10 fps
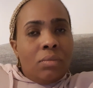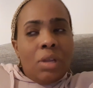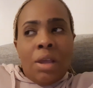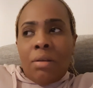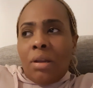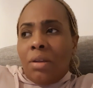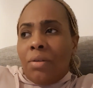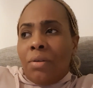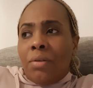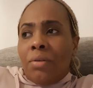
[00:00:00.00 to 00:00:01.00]
I really
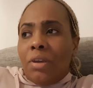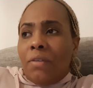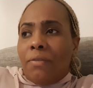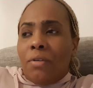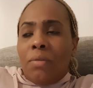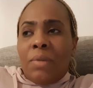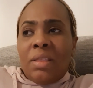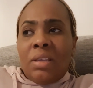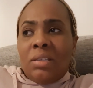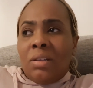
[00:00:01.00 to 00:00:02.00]
don't know if all
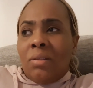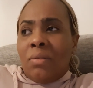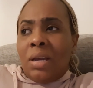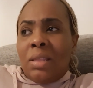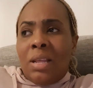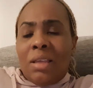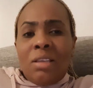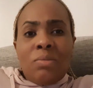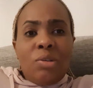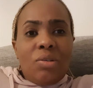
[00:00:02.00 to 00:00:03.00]
mothers-in-law are like
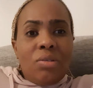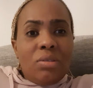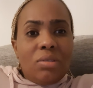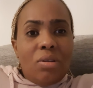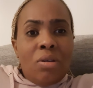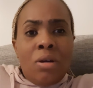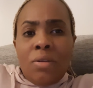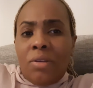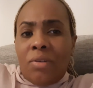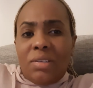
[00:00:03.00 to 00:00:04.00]
this, because all
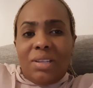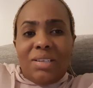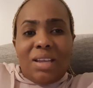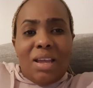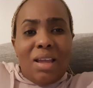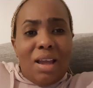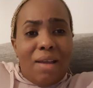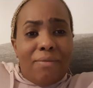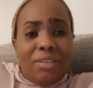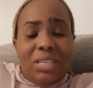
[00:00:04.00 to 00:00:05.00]
the rest that
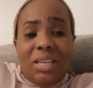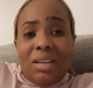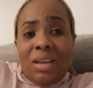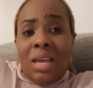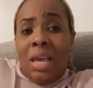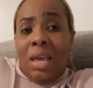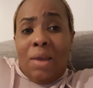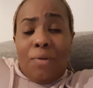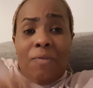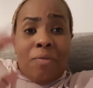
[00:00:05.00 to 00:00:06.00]
I've seen,
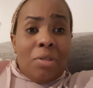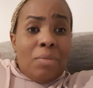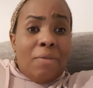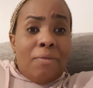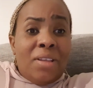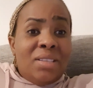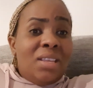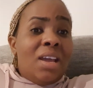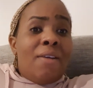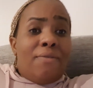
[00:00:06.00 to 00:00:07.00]
even with my friends, they
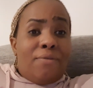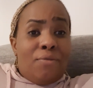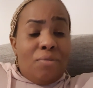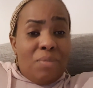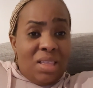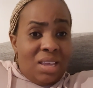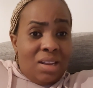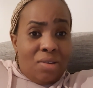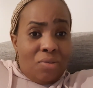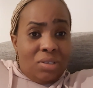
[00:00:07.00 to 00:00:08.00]
have good
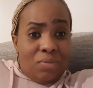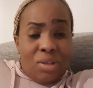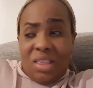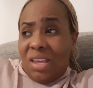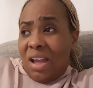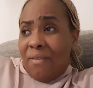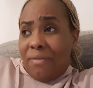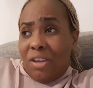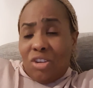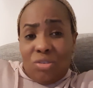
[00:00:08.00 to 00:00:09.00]
mother-in-laws. Whether they have
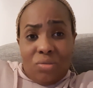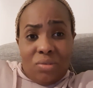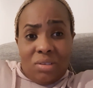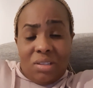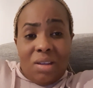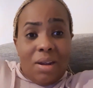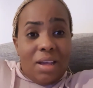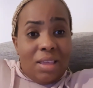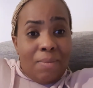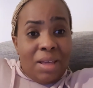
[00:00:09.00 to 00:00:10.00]
issues, their
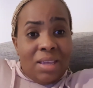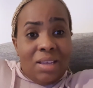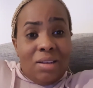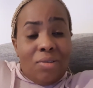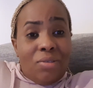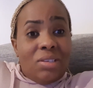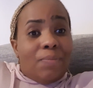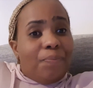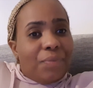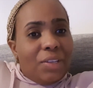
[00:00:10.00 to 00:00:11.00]
mother-in-laws
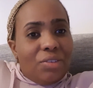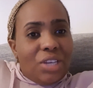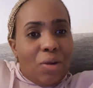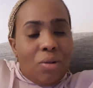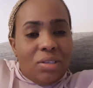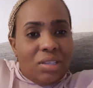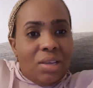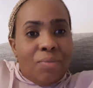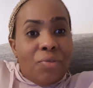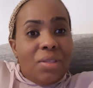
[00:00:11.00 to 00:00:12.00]
tackles
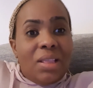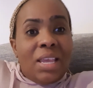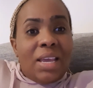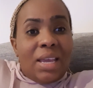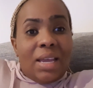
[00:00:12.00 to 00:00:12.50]
them like